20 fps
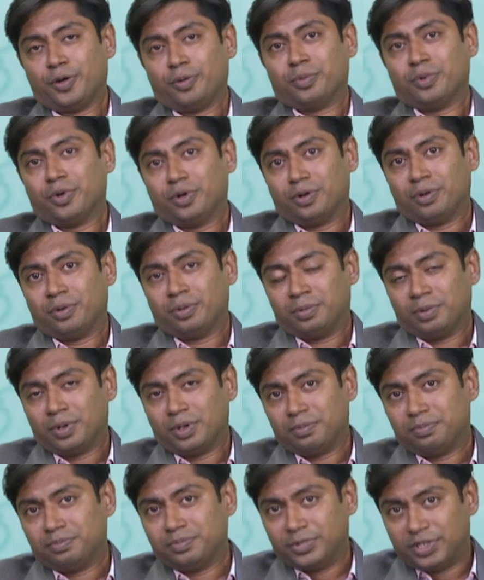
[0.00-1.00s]

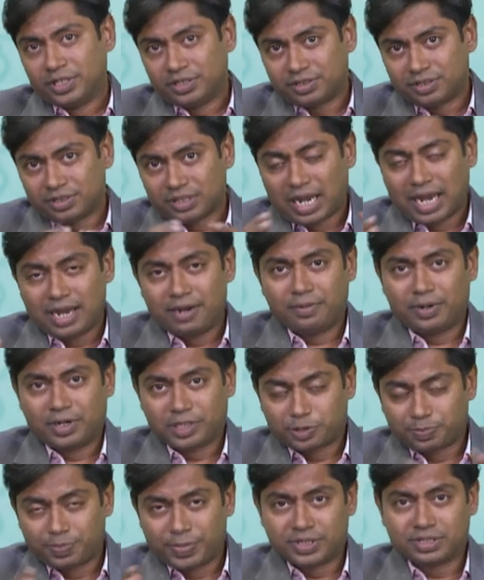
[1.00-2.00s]

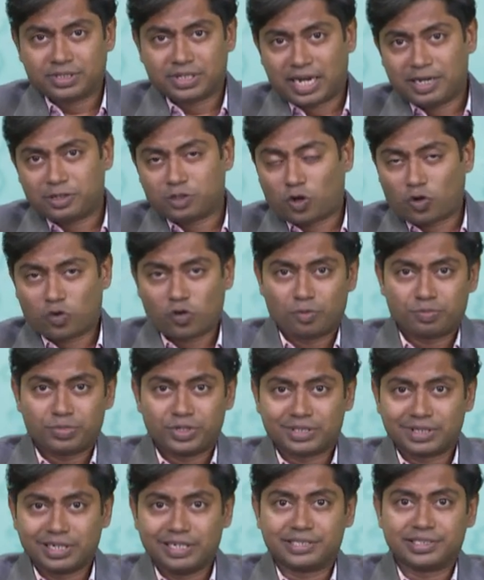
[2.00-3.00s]
I talk of
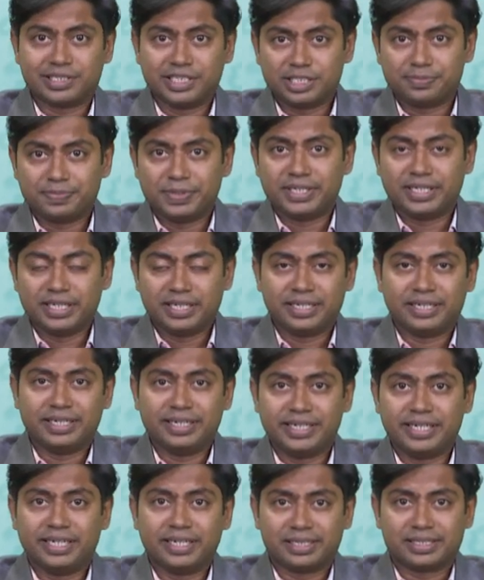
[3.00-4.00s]
this listening, speaking,
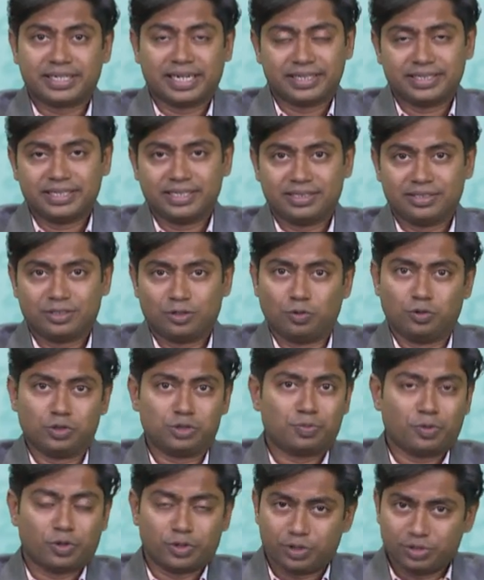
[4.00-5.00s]
reading, and writing. Those
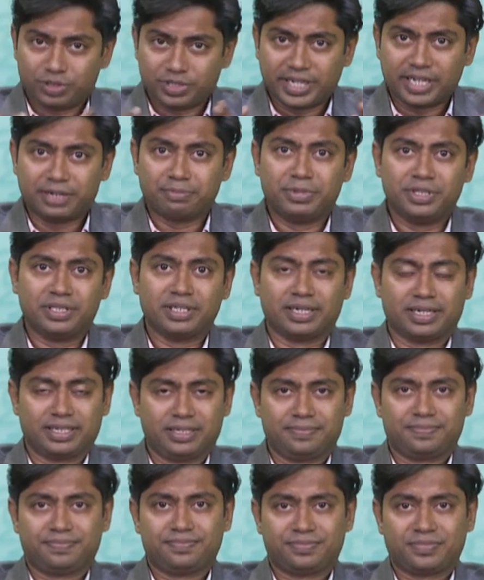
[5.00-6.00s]
modules can be there.
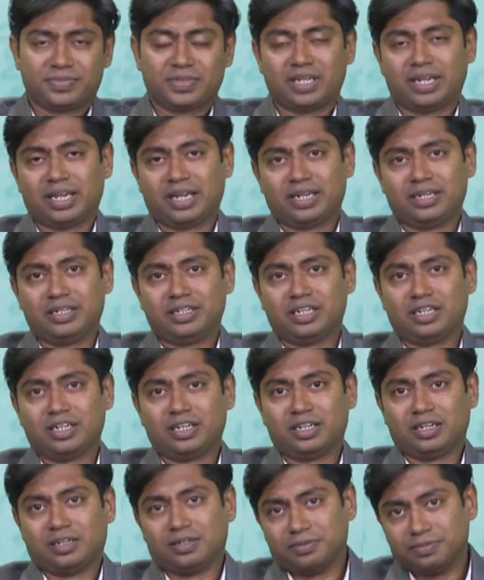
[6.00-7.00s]
And
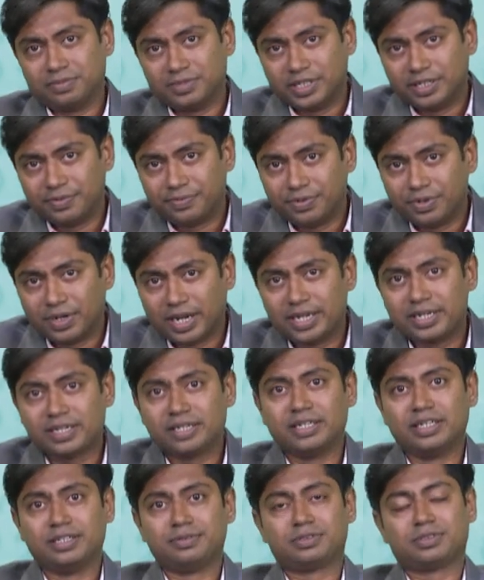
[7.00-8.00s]
if you like,
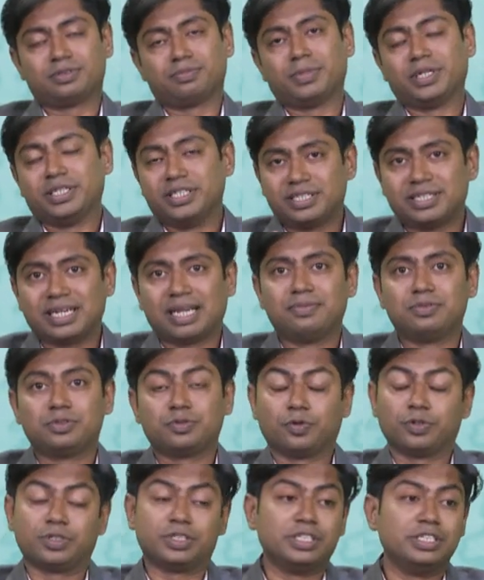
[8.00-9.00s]
it's many times
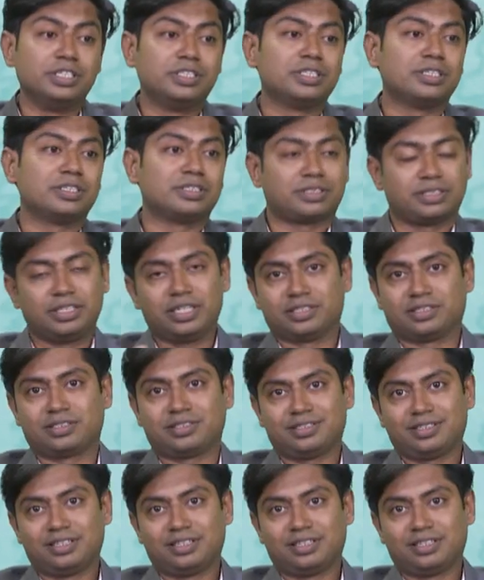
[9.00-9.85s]
for teachers, yes,